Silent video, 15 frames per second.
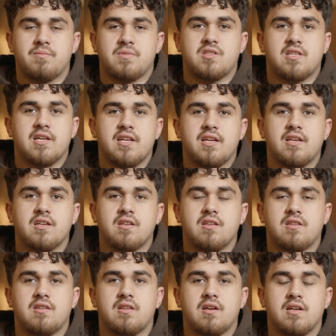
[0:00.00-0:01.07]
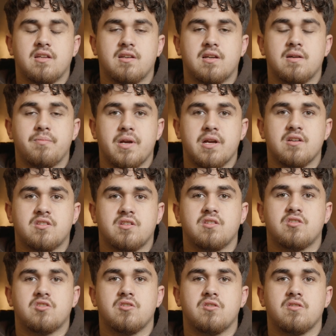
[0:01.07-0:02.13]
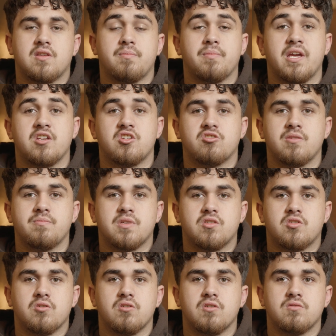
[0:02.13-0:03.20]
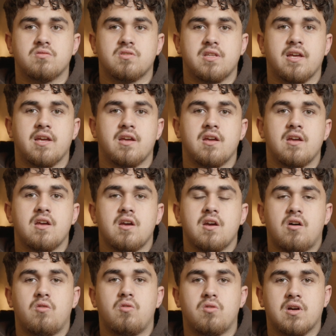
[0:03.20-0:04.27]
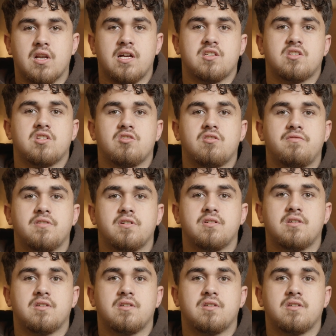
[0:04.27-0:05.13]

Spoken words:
study in comparison to the mainstream tutorials that all classes offer.